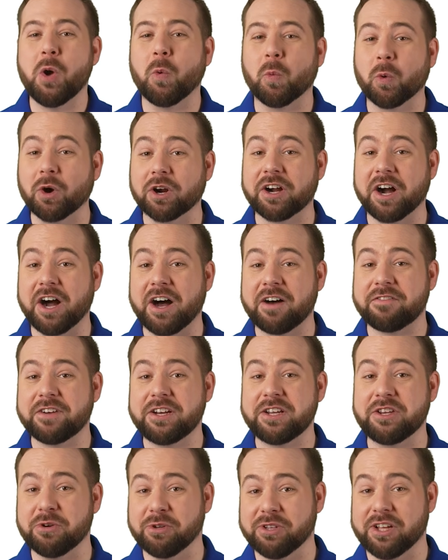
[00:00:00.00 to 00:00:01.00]
We're
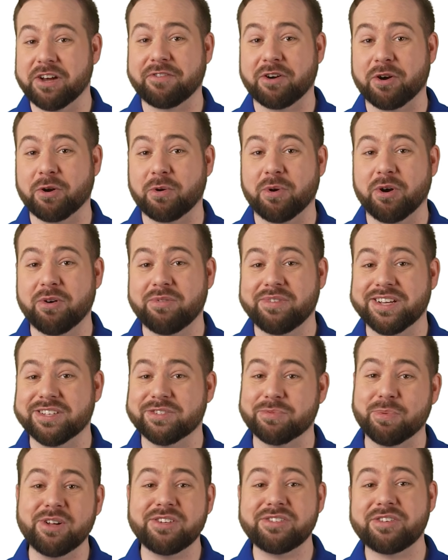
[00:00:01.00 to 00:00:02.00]
confident you'll love our quote,
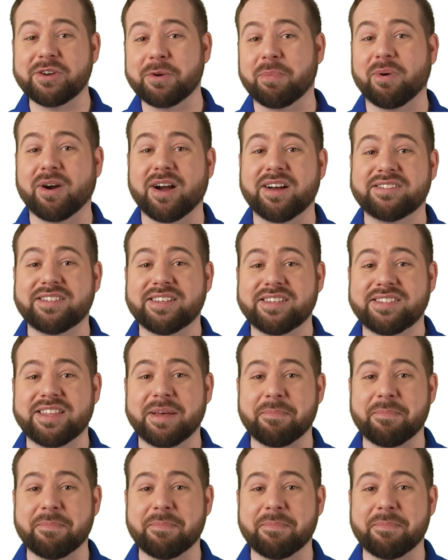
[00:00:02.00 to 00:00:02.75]
as well as our process